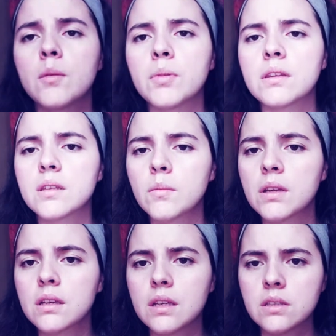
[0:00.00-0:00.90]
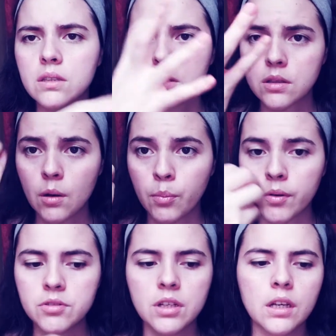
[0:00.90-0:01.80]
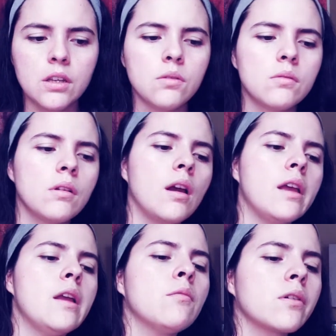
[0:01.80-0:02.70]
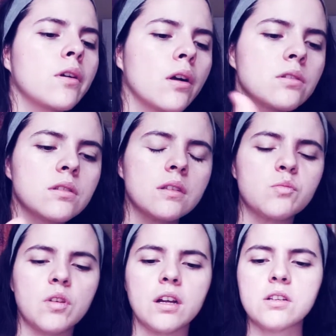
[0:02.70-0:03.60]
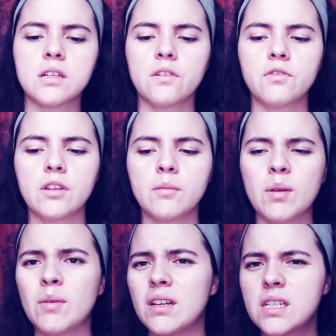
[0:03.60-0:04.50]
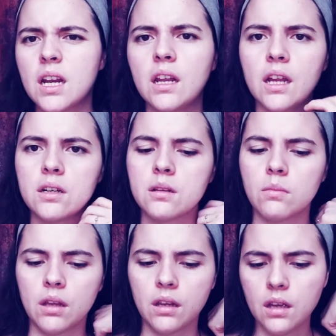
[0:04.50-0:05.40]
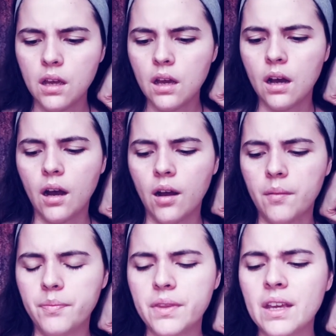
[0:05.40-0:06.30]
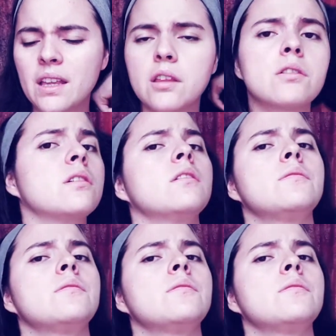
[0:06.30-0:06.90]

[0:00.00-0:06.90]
But something is approaching, and you, in regards to this project, I feel like maybe a deadline or something. Either,